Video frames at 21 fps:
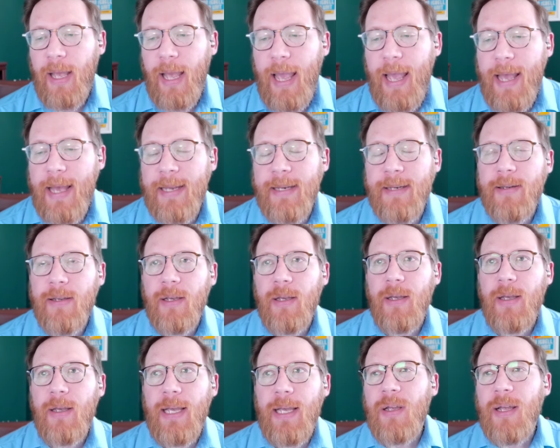And
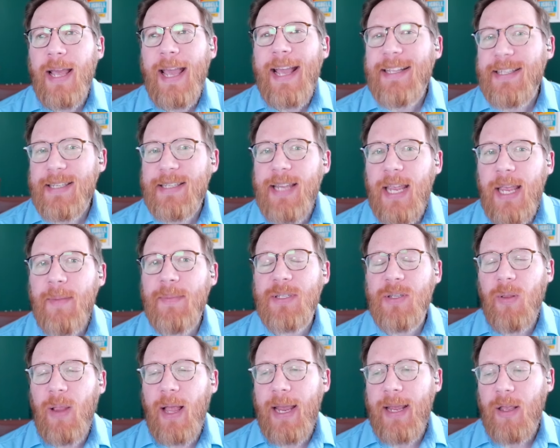it seems
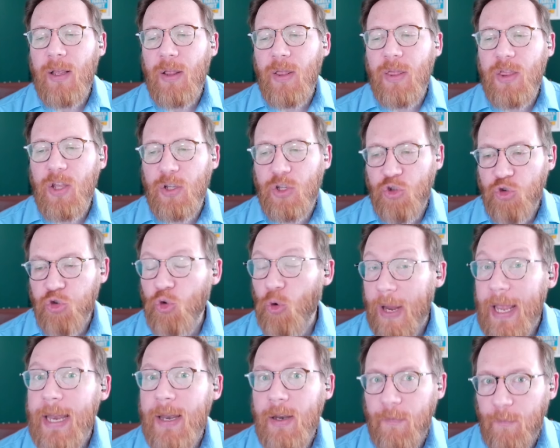like the
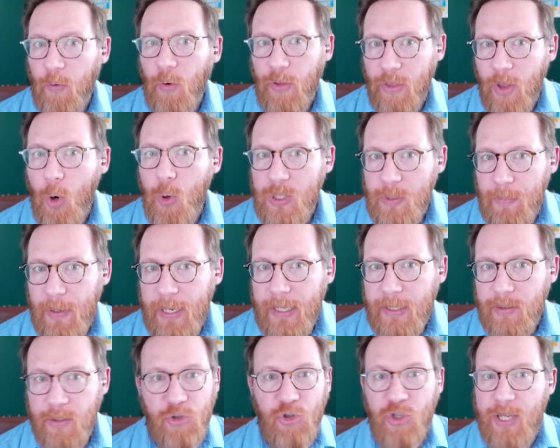trend for those
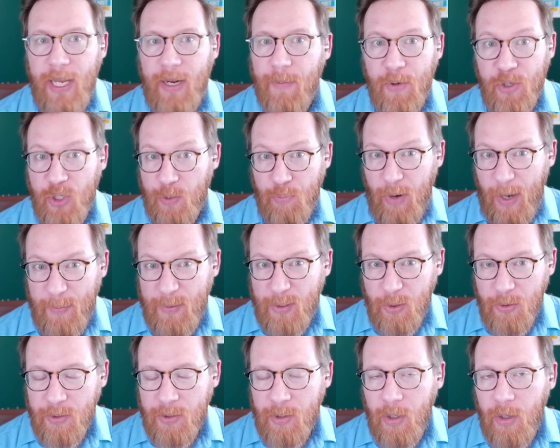picks to just take a bunch of
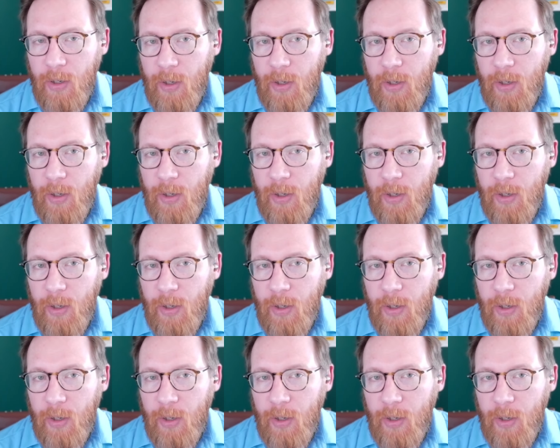prepsters